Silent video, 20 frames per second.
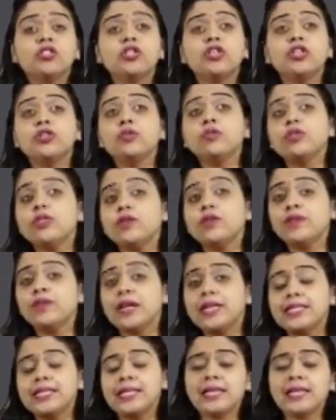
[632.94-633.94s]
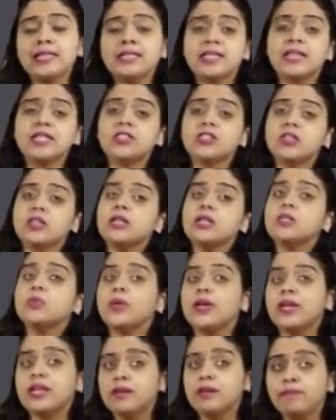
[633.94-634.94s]
So, use of consensus is
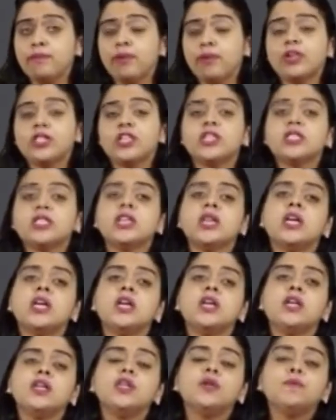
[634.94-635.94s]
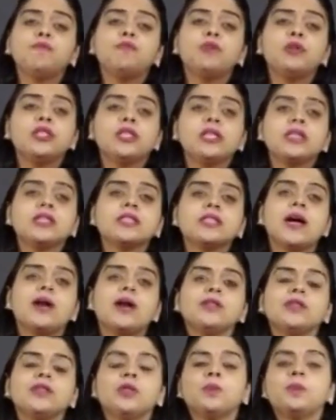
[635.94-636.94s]
very important. You put things
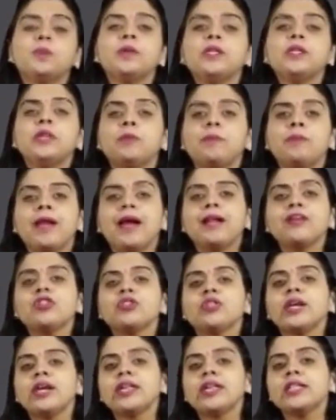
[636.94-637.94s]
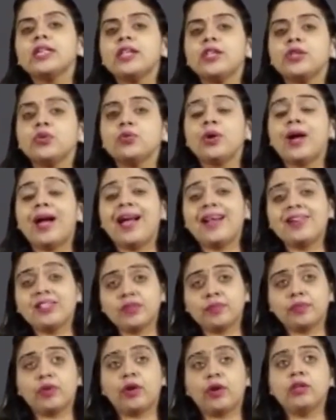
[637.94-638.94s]
out in open, you plan together, you
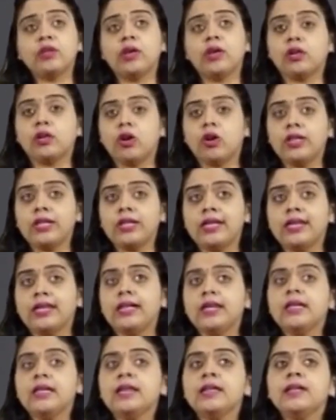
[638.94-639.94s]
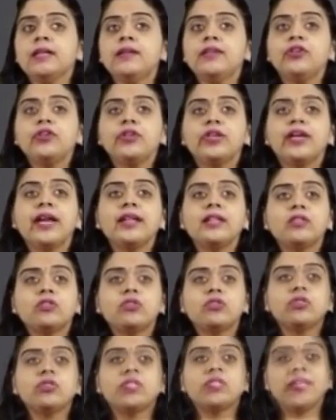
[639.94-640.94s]
act upon accordingly. You get
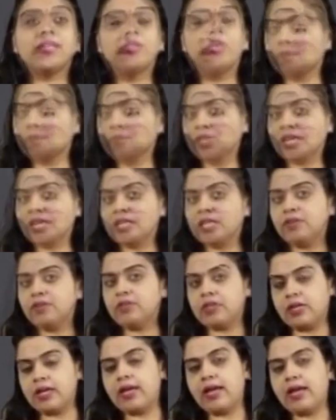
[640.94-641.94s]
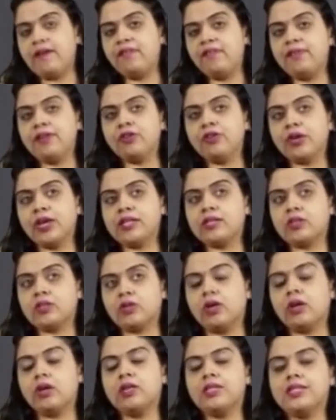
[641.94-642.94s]
to set objectives, everyone to get
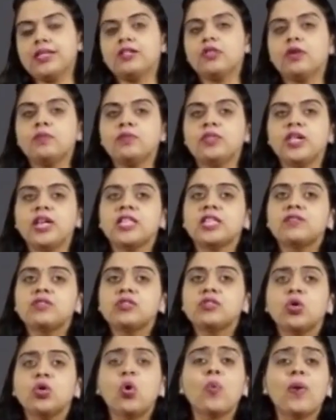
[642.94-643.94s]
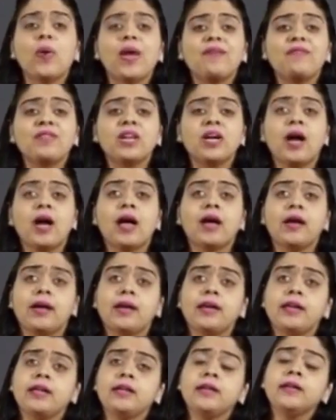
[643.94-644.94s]
set objectives, know where we are
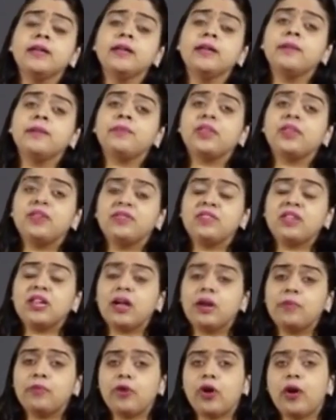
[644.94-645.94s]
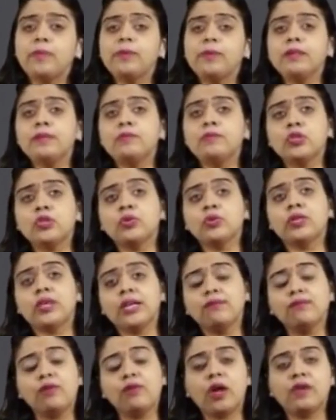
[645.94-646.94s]
heading. If there are problems, you
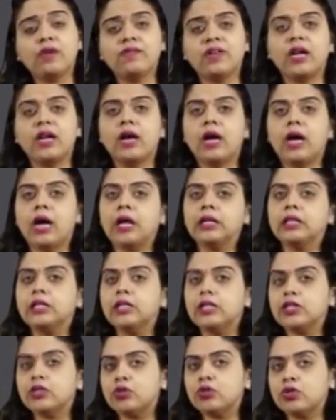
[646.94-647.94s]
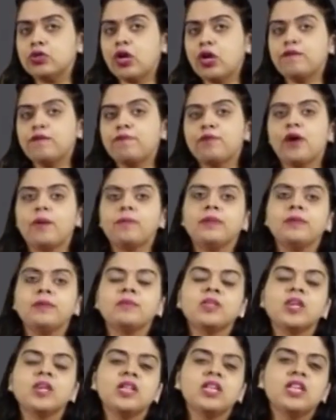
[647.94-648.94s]
involve others to solve
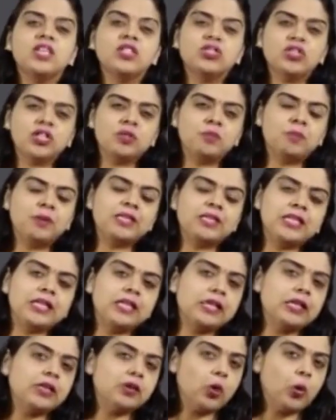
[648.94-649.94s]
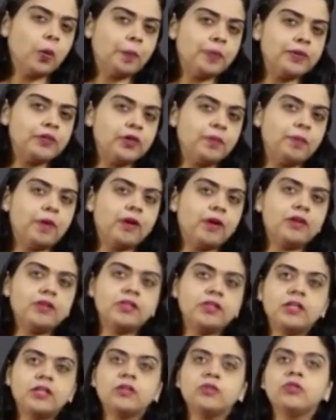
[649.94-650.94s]
problems. So it's basically an open door
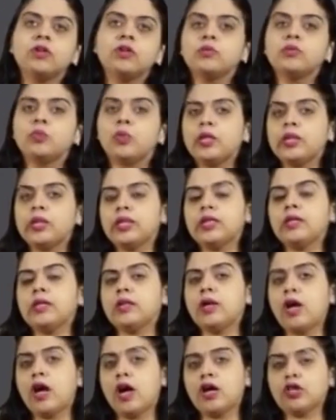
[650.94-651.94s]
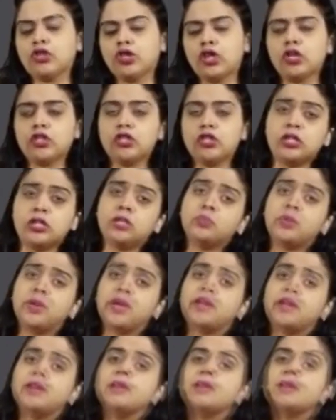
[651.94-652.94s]
policy. You're not working in a hush-hush thing
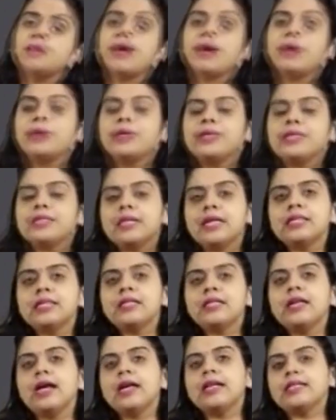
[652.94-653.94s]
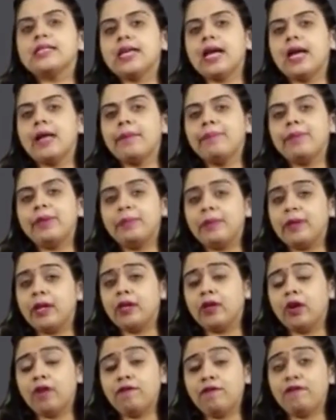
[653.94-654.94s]
where power is centralized and people
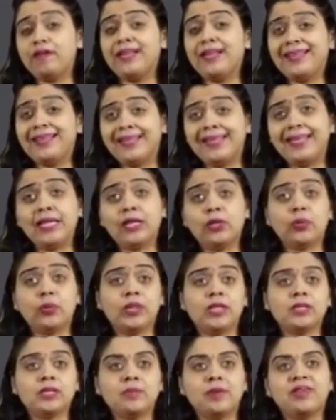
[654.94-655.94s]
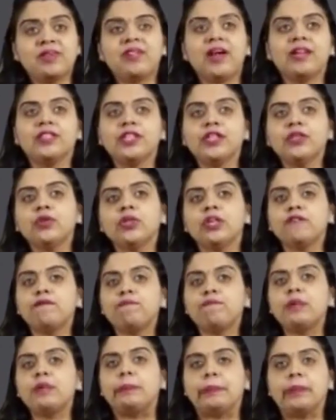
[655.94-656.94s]
are not feeling equals, but rather you
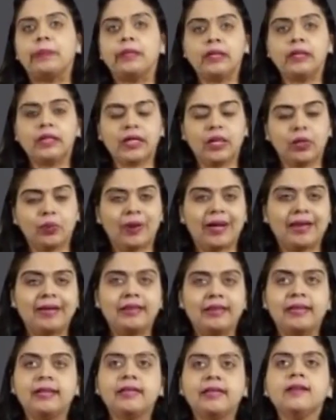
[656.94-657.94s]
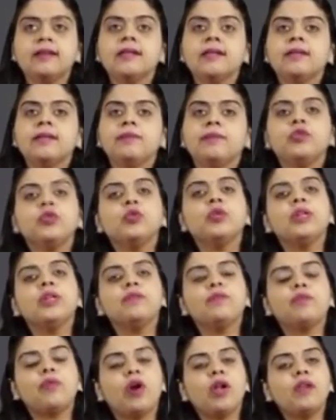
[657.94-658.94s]
give people equality. You
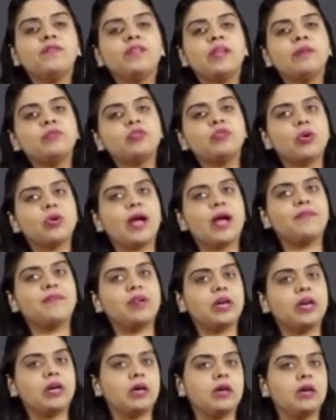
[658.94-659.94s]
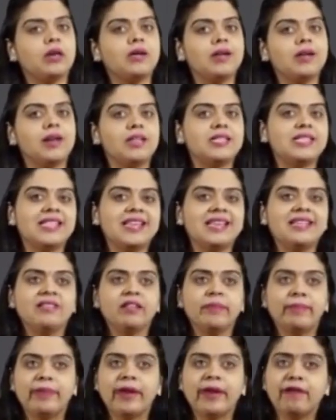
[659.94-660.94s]
involve them to have a say
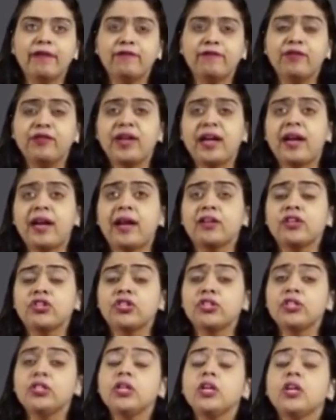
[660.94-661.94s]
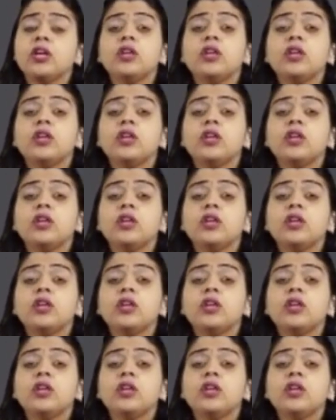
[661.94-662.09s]
in the plan for action.